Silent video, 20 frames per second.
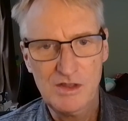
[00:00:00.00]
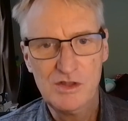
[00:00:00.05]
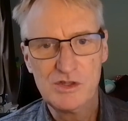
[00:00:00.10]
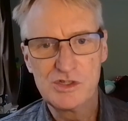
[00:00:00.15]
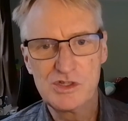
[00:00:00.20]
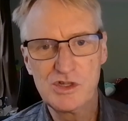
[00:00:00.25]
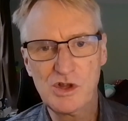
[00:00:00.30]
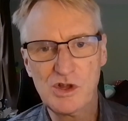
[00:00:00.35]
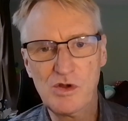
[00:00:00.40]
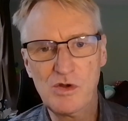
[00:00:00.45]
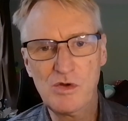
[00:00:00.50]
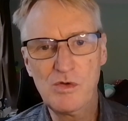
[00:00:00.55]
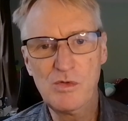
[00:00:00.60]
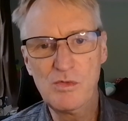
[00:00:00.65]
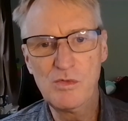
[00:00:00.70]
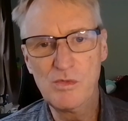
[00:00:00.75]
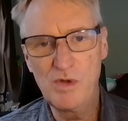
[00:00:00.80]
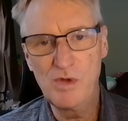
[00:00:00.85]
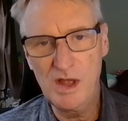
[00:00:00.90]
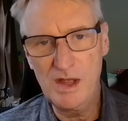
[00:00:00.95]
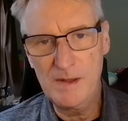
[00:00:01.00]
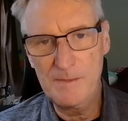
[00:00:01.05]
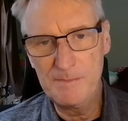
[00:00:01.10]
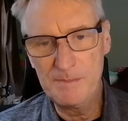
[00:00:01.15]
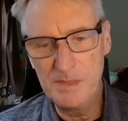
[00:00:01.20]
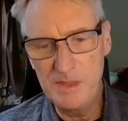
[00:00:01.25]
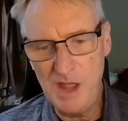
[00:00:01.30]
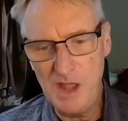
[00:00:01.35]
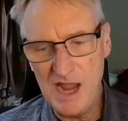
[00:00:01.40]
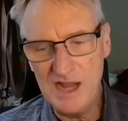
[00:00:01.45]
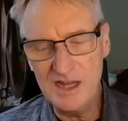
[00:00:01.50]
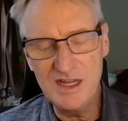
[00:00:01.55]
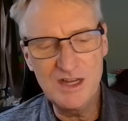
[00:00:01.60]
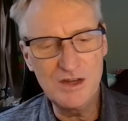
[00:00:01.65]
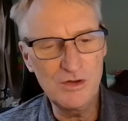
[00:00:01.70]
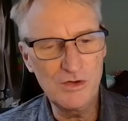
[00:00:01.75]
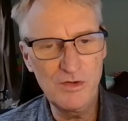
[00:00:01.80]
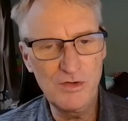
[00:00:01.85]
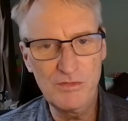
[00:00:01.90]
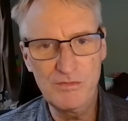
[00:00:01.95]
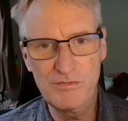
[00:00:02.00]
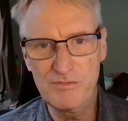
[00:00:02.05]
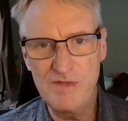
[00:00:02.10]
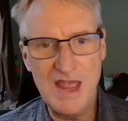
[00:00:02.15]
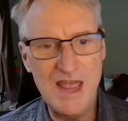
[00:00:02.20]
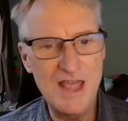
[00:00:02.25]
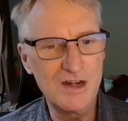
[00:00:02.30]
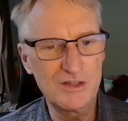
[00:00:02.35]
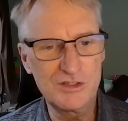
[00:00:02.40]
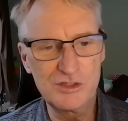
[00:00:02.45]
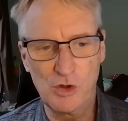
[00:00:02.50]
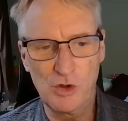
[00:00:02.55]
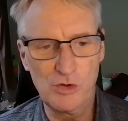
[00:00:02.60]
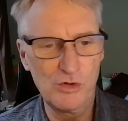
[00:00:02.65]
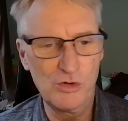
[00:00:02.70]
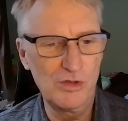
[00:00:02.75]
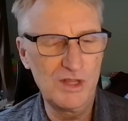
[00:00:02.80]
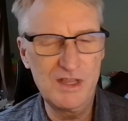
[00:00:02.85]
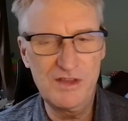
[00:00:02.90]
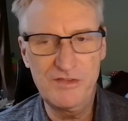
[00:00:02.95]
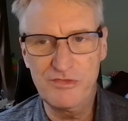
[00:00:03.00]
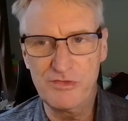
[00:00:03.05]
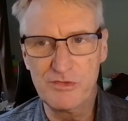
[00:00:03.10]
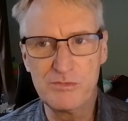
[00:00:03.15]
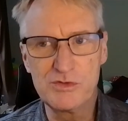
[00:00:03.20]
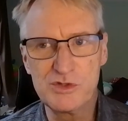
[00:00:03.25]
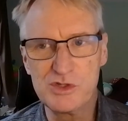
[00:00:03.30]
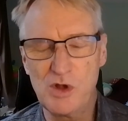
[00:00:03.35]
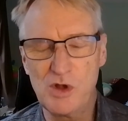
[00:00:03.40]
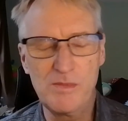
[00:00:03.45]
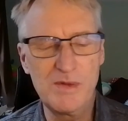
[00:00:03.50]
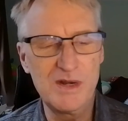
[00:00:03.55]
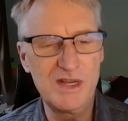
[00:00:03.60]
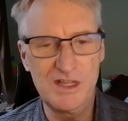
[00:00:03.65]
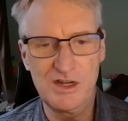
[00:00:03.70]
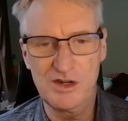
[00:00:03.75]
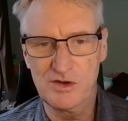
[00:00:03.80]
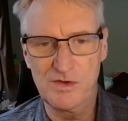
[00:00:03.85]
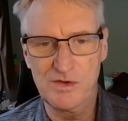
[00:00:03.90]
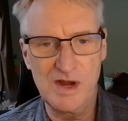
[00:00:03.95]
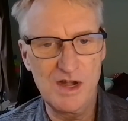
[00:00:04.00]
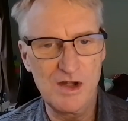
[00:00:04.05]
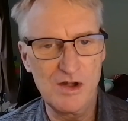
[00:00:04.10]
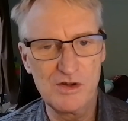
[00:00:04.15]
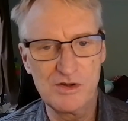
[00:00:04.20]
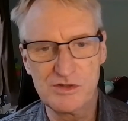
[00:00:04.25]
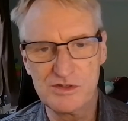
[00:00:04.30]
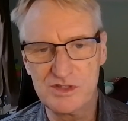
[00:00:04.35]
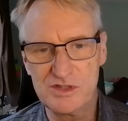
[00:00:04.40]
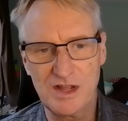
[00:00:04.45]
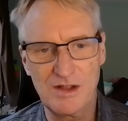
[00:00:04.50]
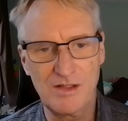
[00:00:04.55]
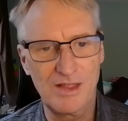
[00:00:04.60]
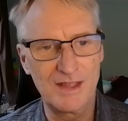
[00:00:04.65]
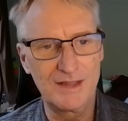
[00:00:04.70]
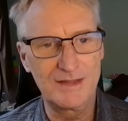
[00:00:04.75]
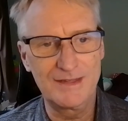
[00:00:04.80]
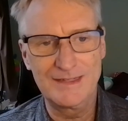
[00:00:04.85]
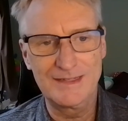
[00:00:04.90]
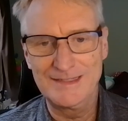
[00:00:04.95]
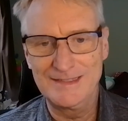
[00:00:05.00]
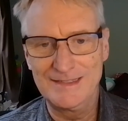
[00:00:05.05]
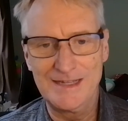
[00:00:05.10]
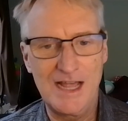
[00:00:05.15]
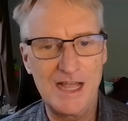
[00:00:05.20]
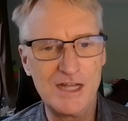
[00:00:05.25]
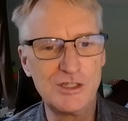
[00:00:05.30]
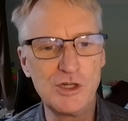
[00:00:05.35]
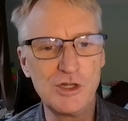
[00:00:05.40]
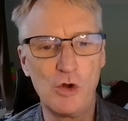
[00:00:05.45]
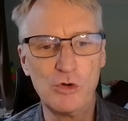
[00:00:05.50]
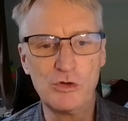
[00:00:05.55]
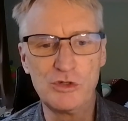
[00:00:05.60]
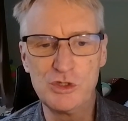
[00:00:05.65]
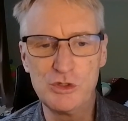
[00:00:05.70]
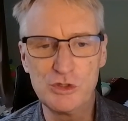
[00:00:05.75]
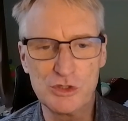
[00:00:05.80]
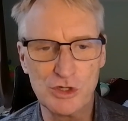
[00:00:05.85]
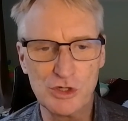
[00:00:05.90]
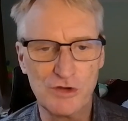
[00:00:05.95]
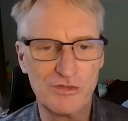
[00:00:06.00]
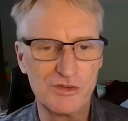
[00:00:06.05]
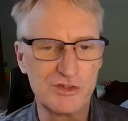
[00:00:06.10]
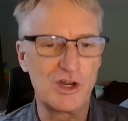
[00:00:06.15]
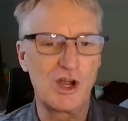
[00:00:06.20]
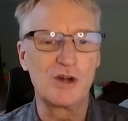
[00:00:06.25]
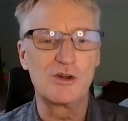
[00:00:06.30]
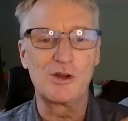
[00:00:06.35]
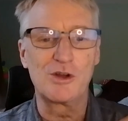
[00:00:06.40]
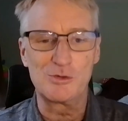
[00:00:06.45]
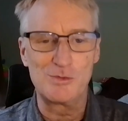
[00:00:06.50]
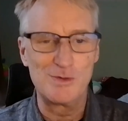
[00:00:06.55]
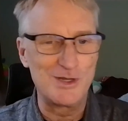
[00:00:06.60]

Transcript: So um, I hear anecdotally from so many integrators that like, eh, I don't do service contracts.